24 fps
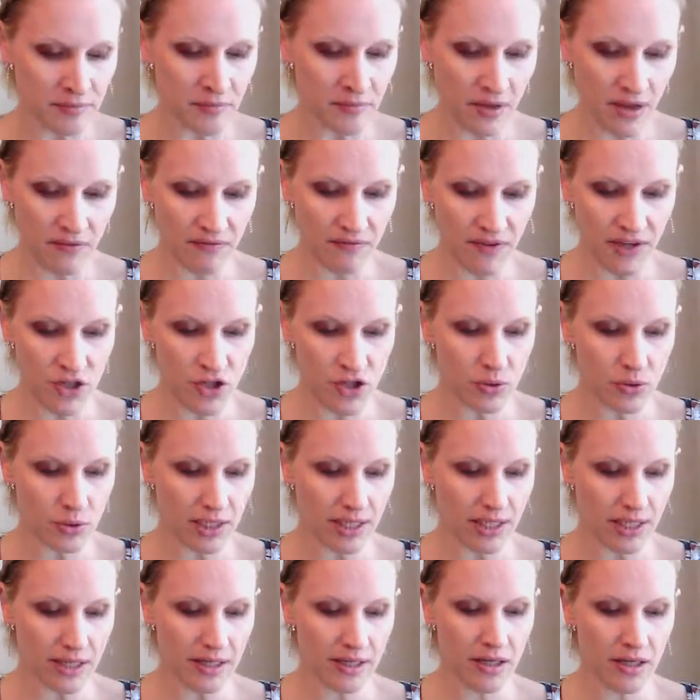
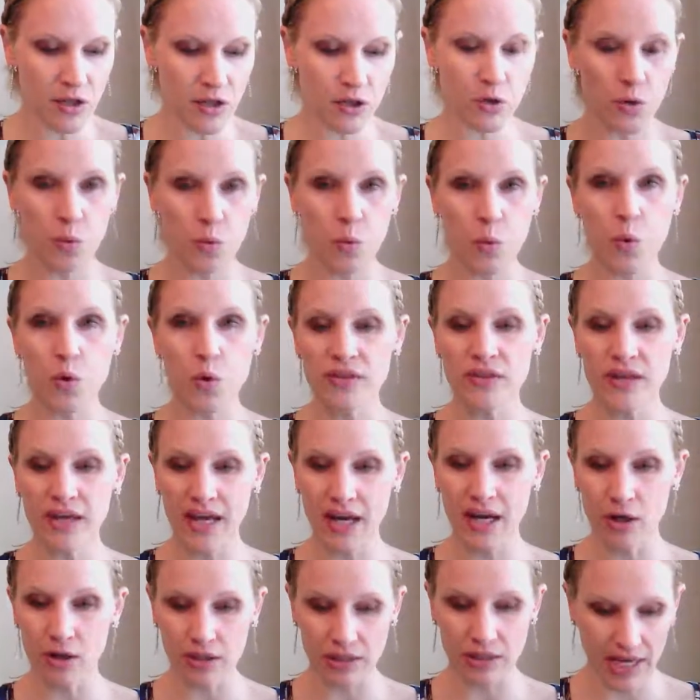Eventually, the war in the
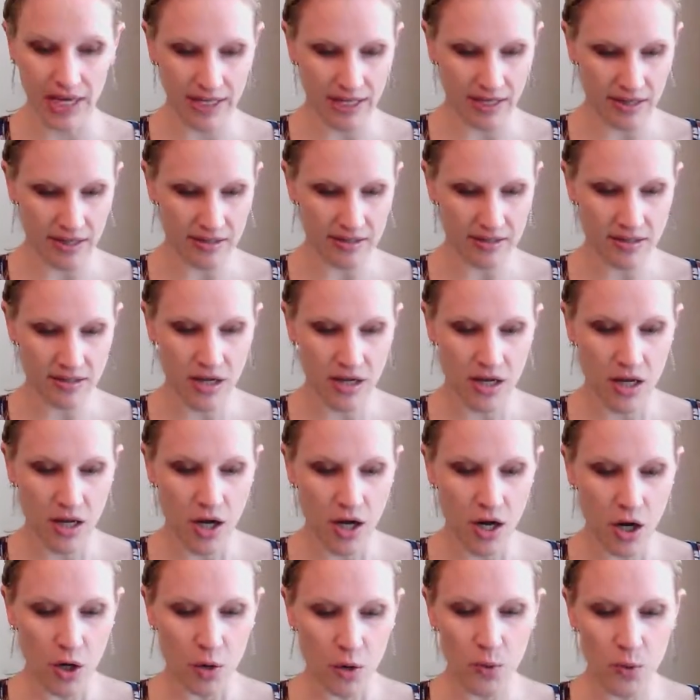Carolinas
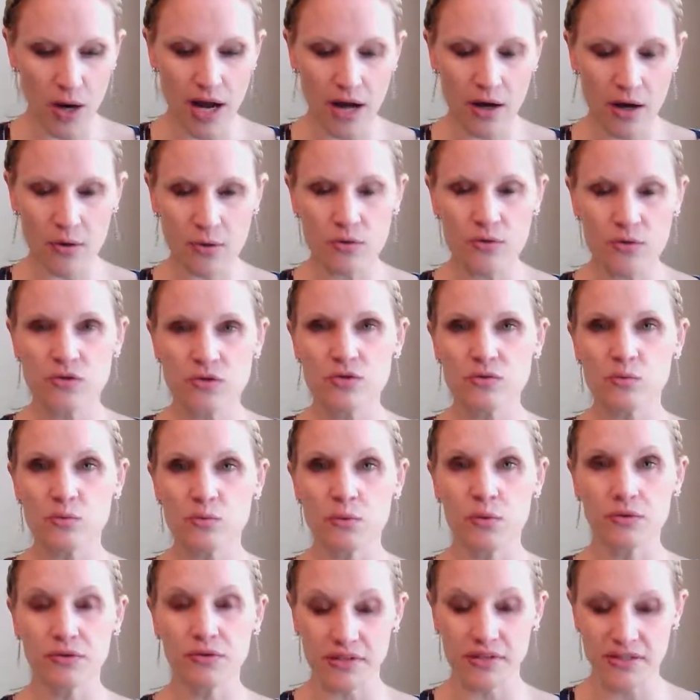aroused
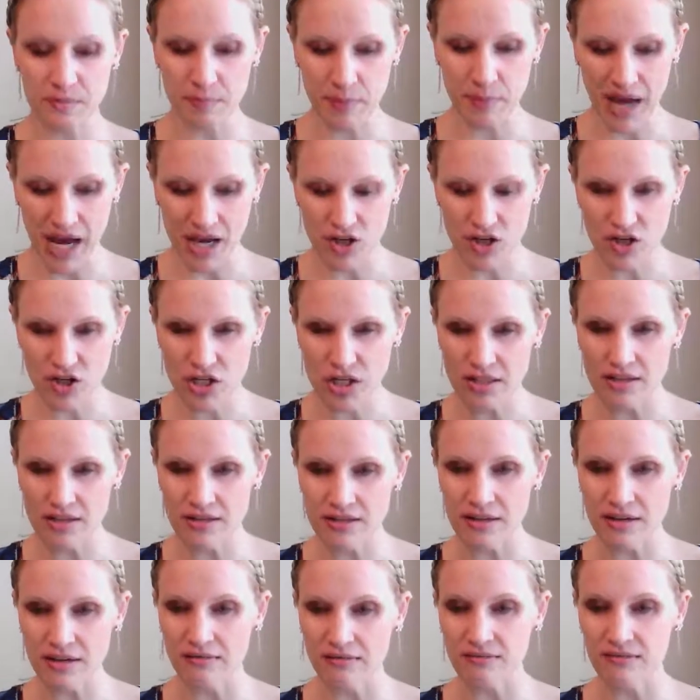ruthless passions
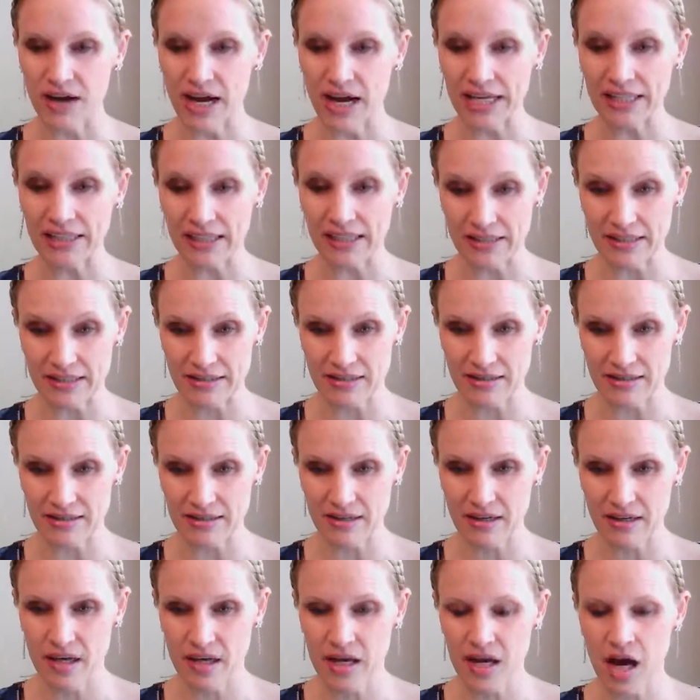and violence
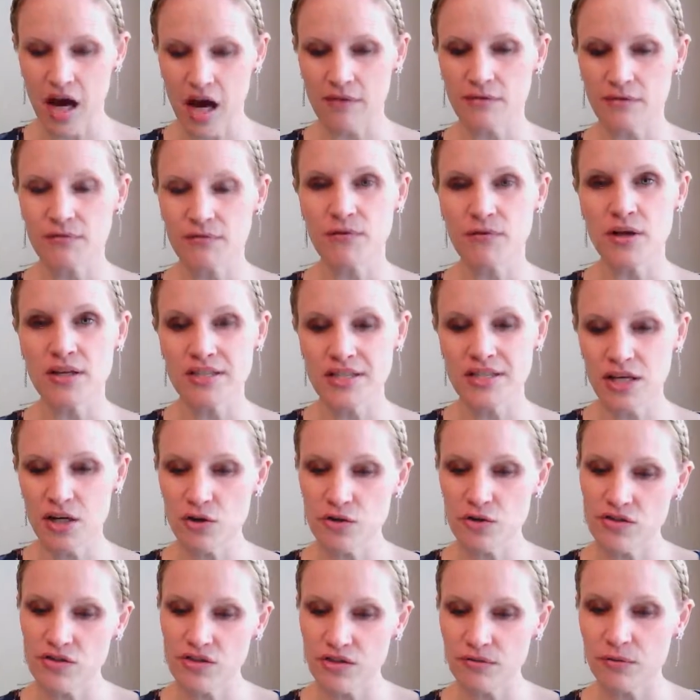of a frontier
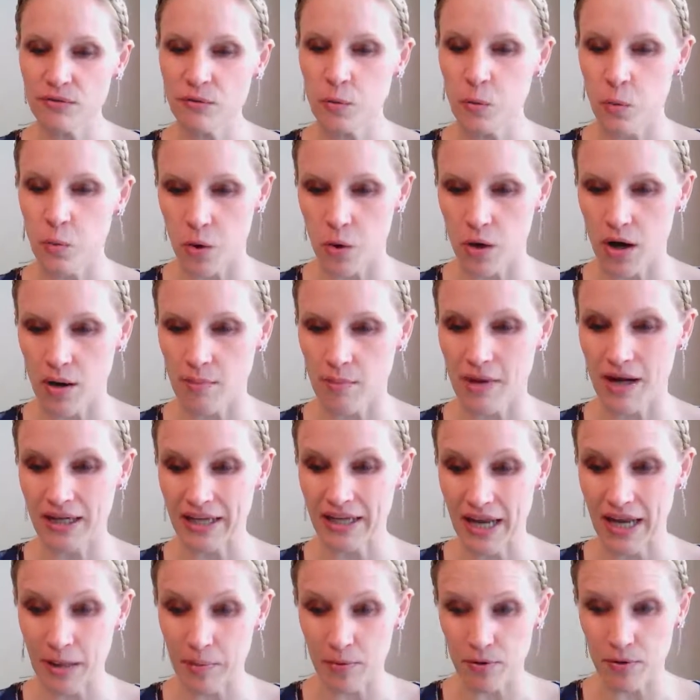civil war among
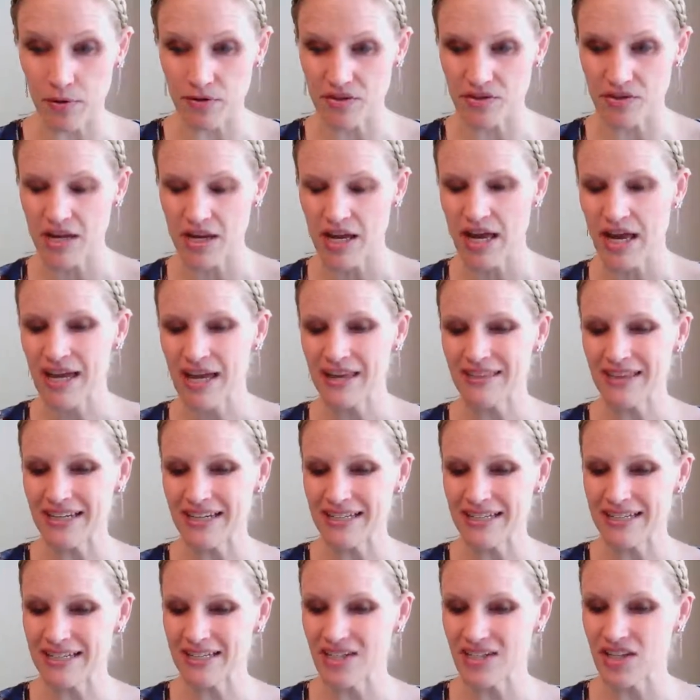neighbors that
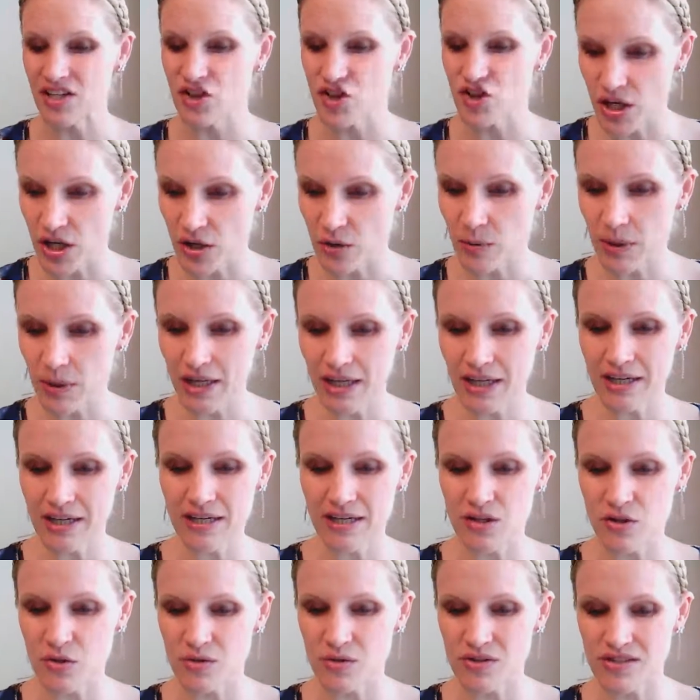degenerated
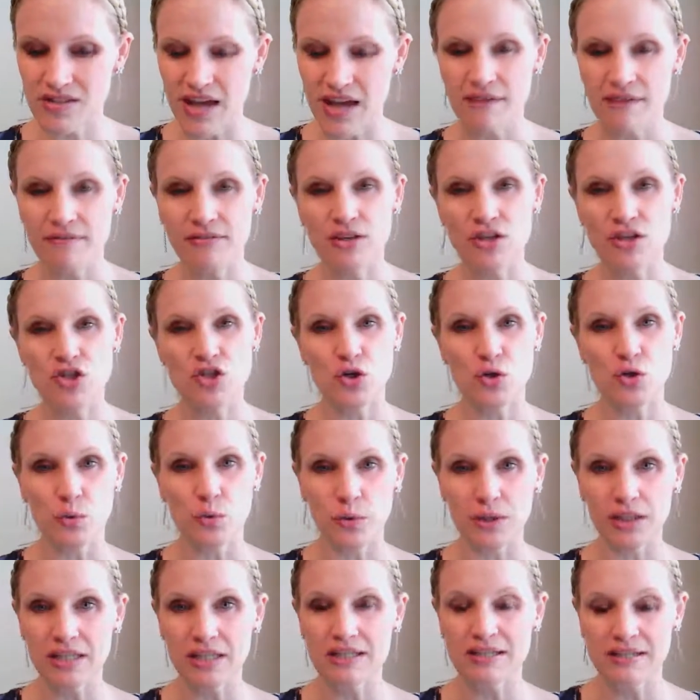into savage
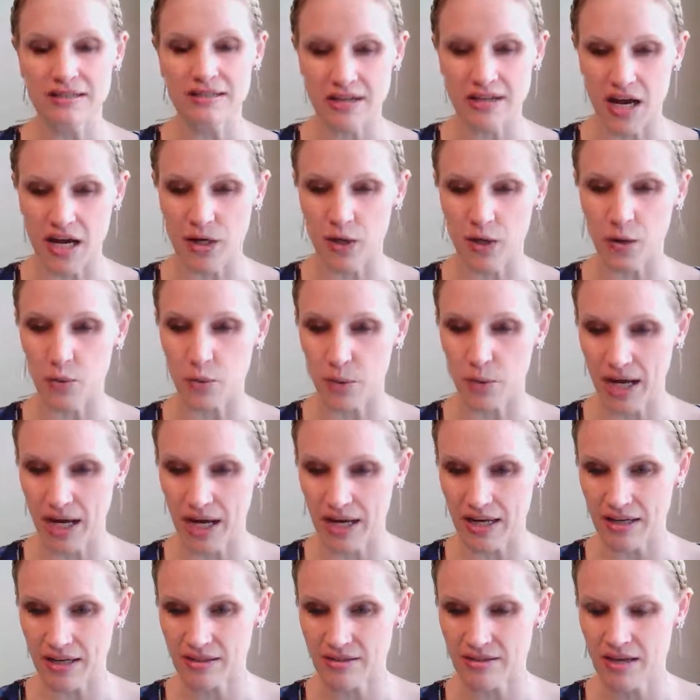guerrilla-style
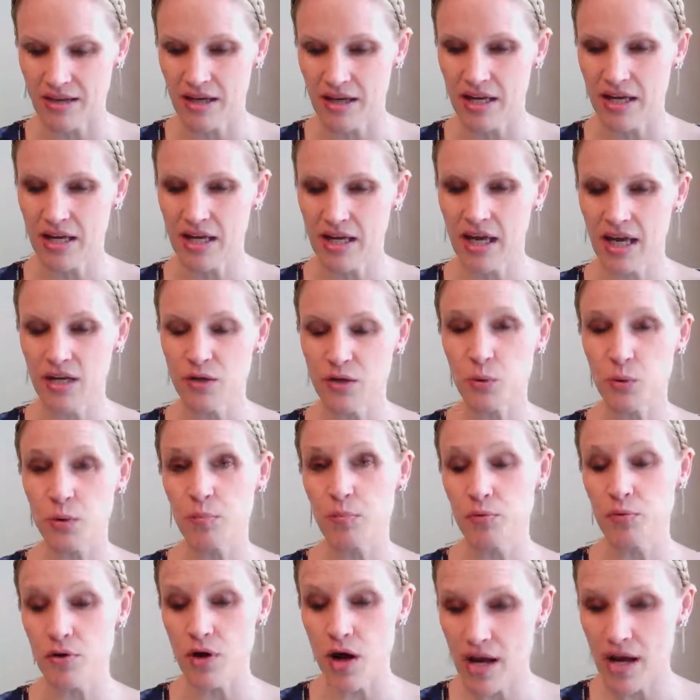raids and
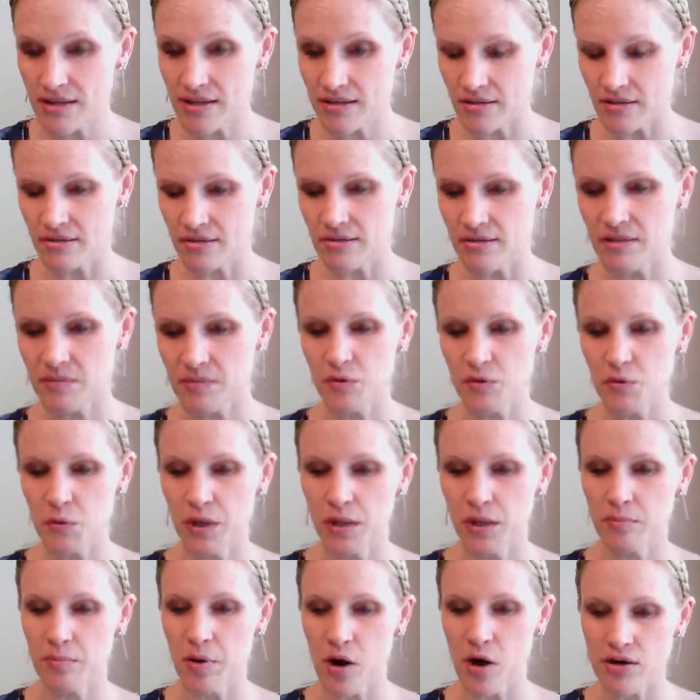reprisals between
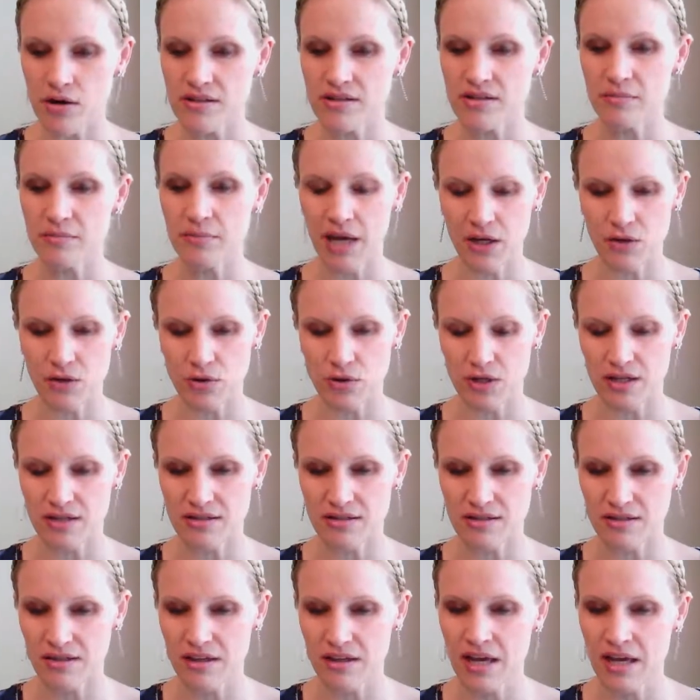partisan
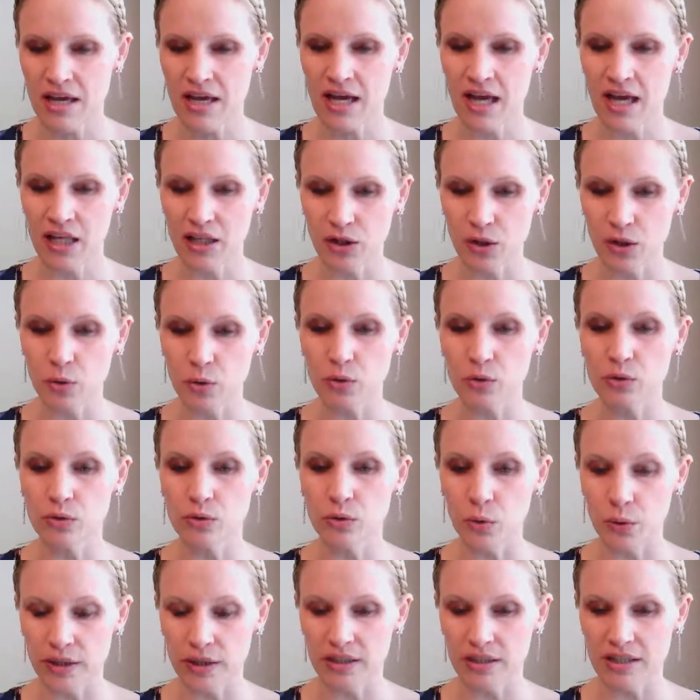patriots and local
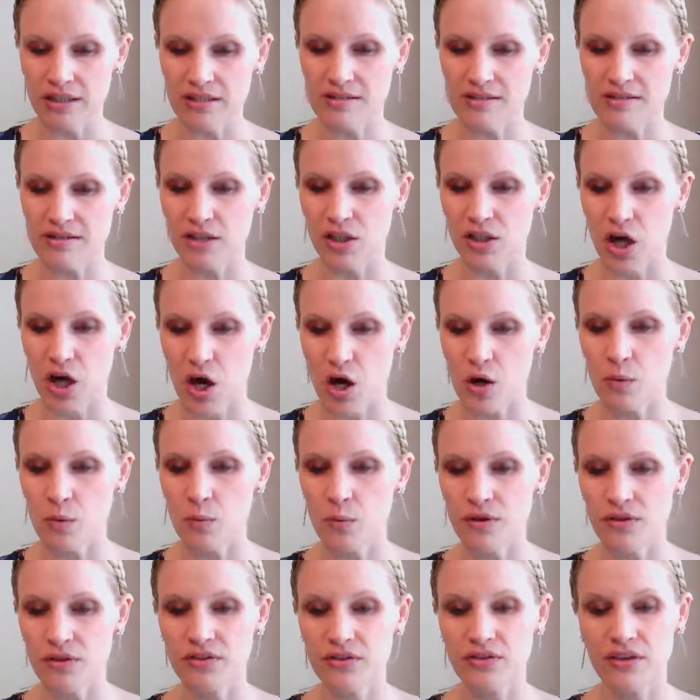loyalists, along
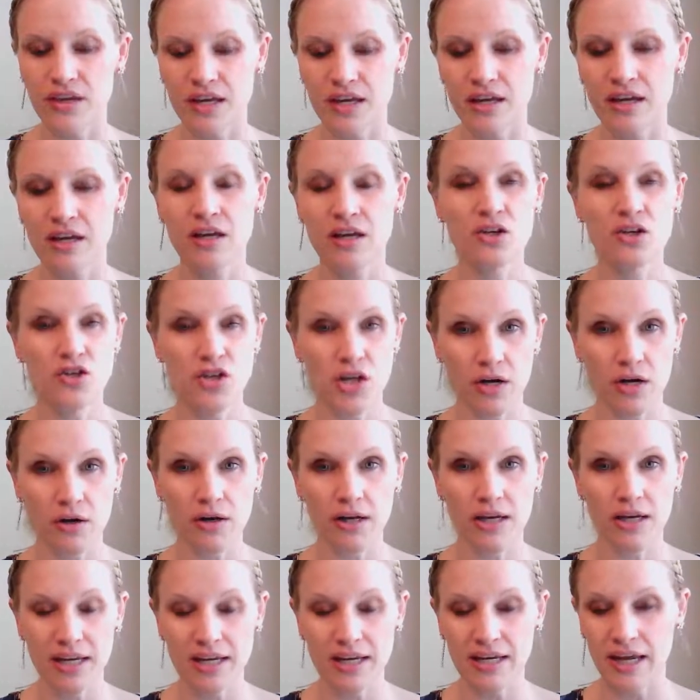with the
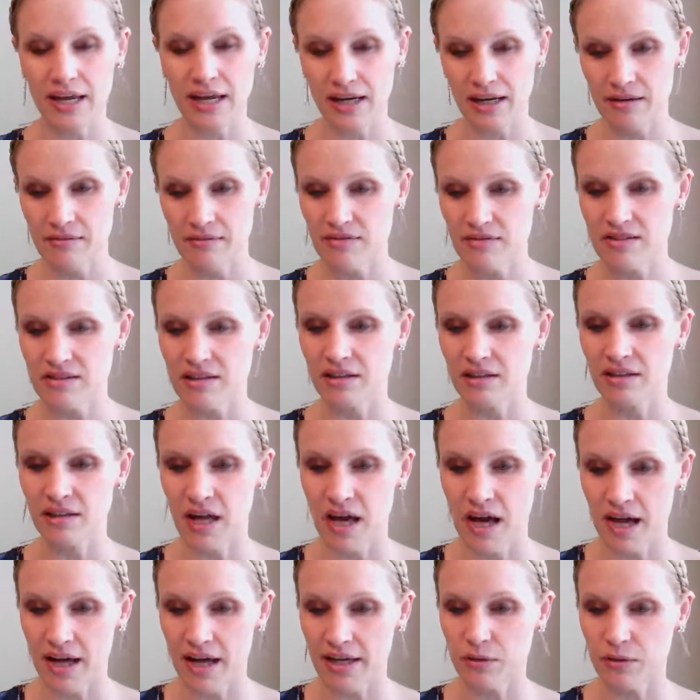Cherokee natives
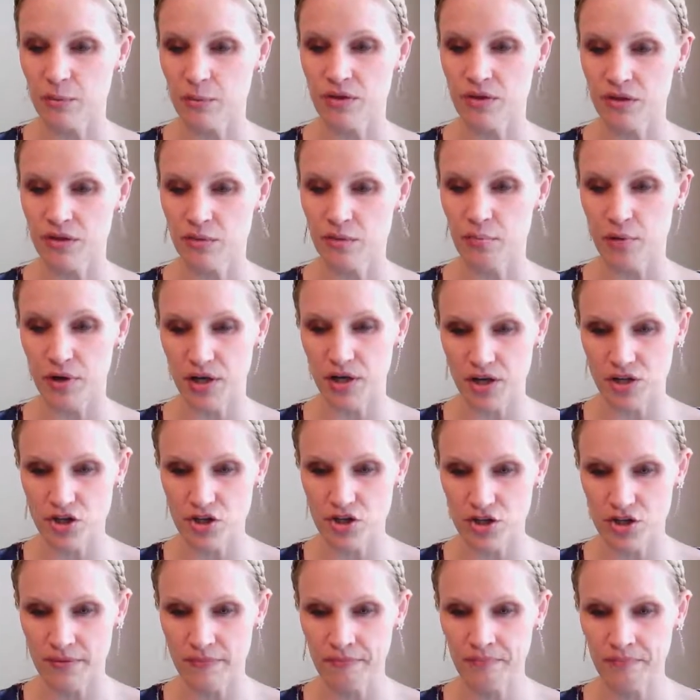allied with the
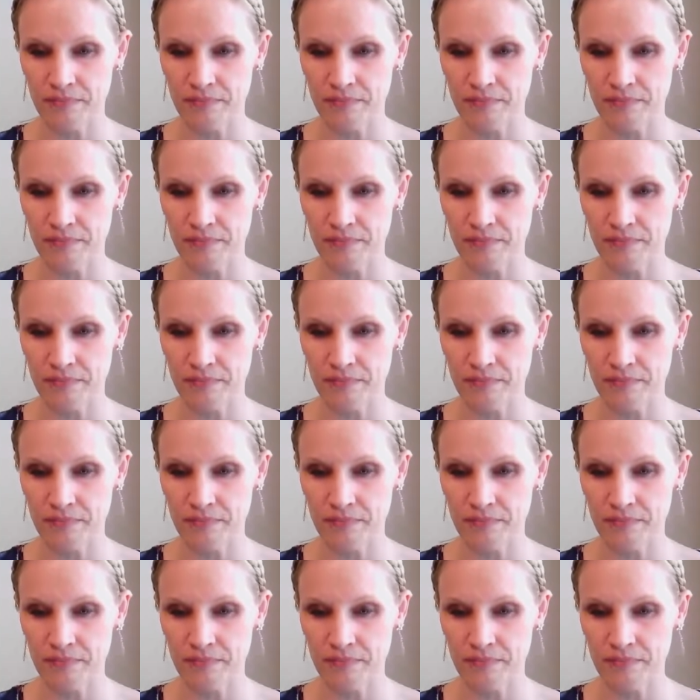British.